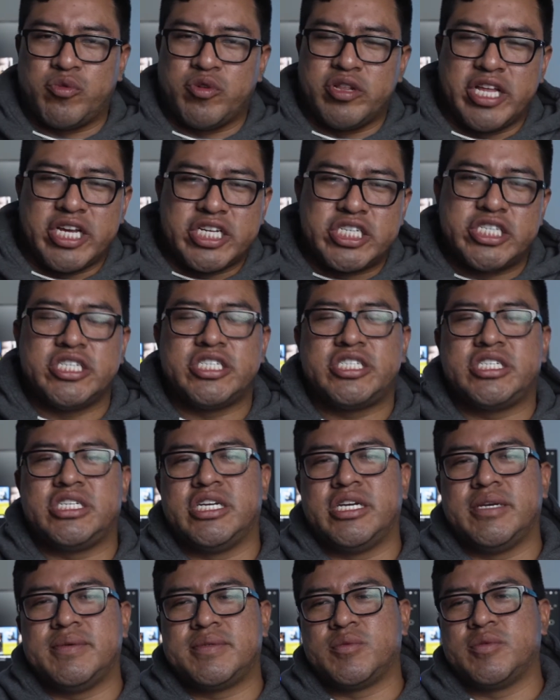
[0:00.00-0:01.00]

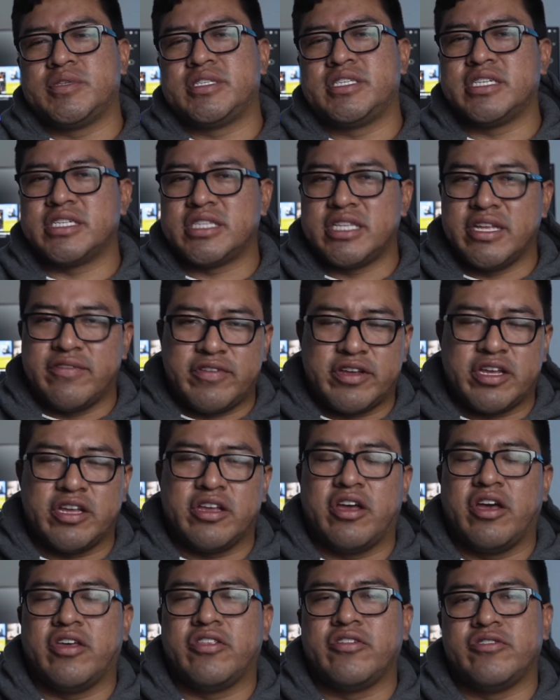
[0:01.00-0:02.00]
relationships, with significant
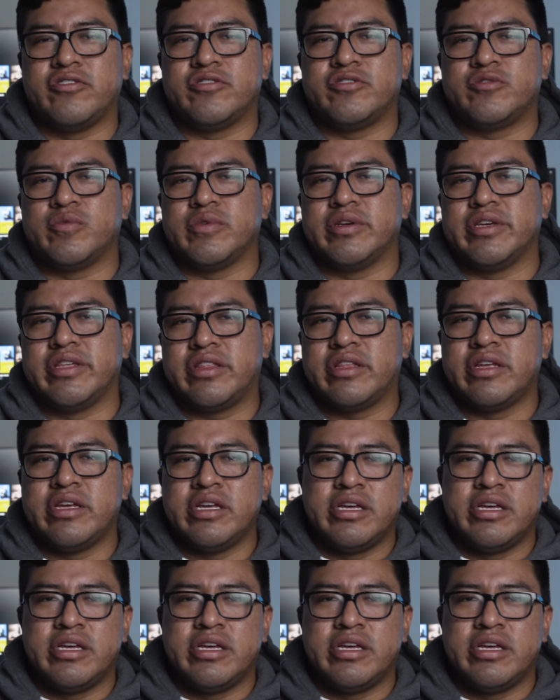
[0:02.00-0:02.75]
others, with